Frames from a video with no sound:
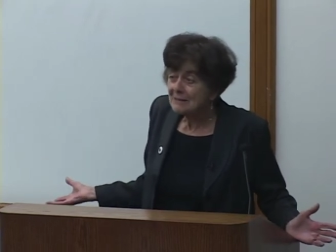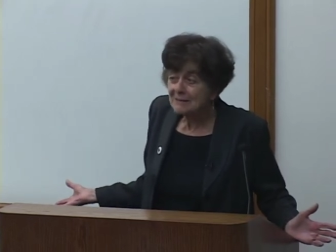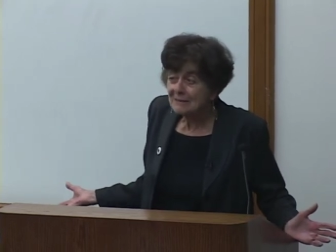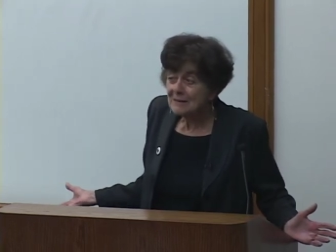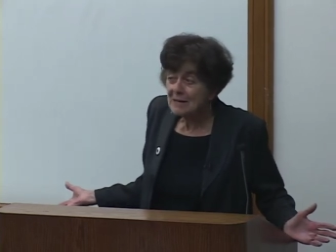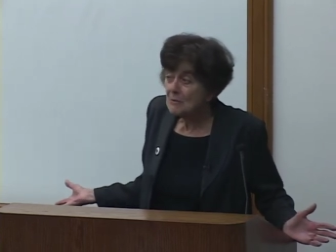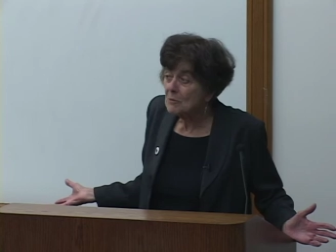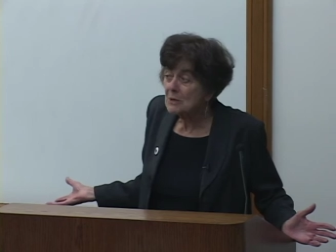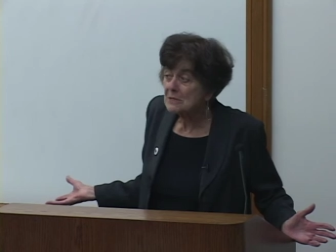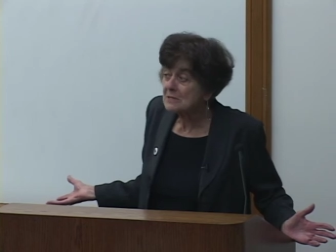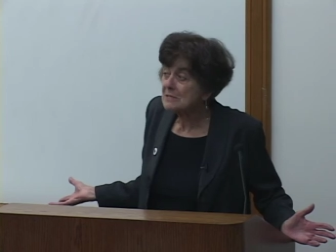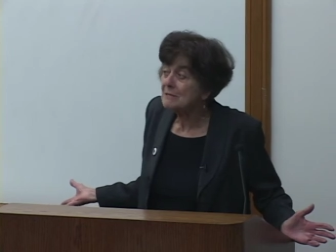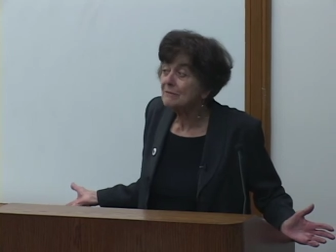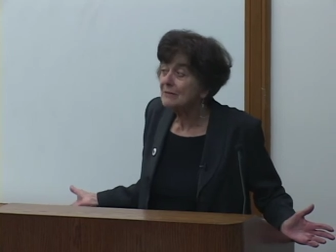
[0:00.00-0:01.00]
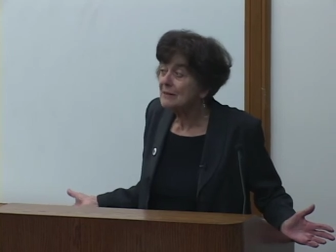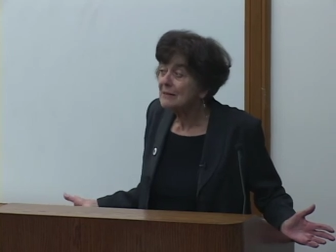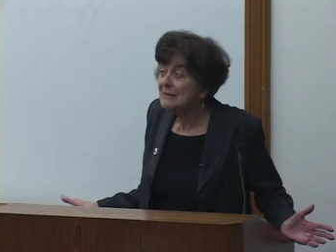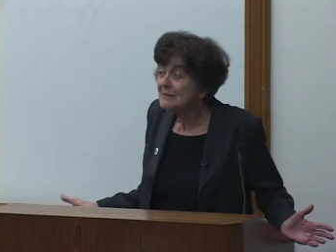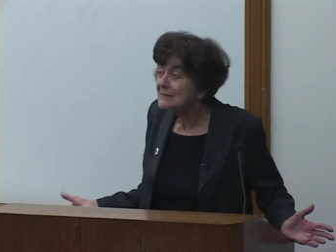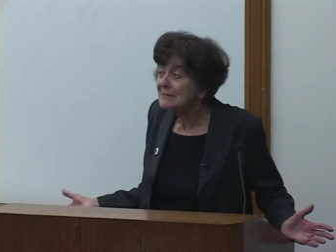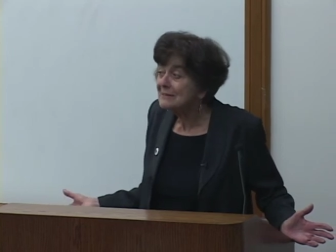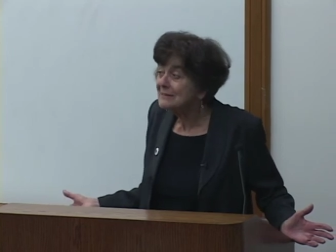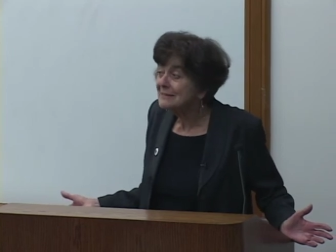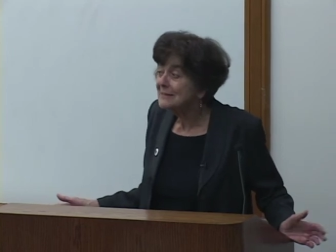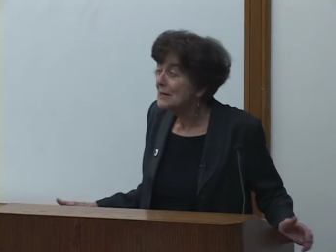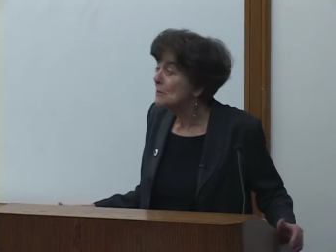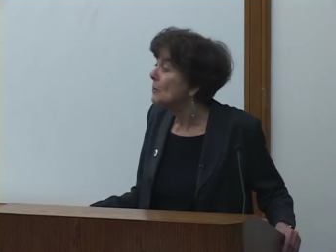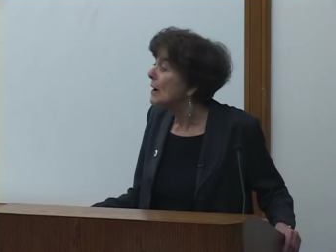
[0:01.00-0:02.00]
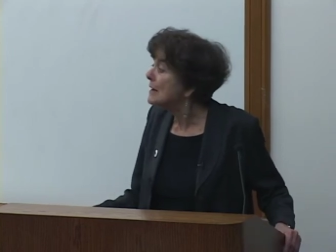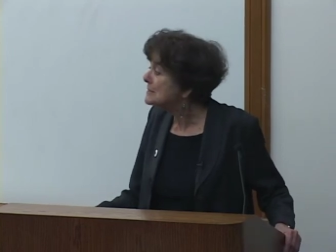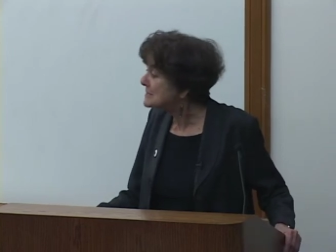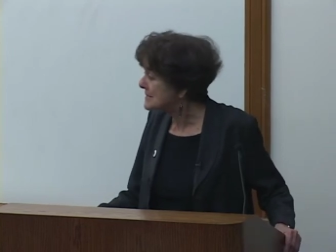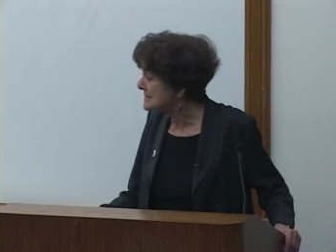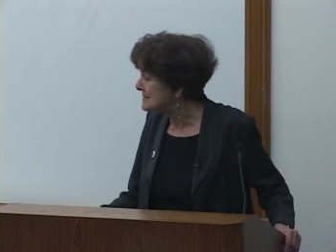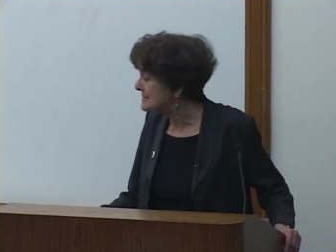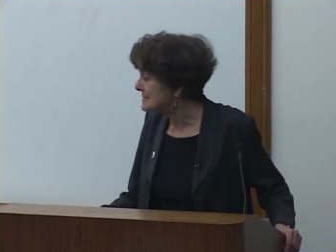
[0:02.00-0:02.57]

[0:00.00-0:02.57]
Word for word: he was defeated. He wasn't.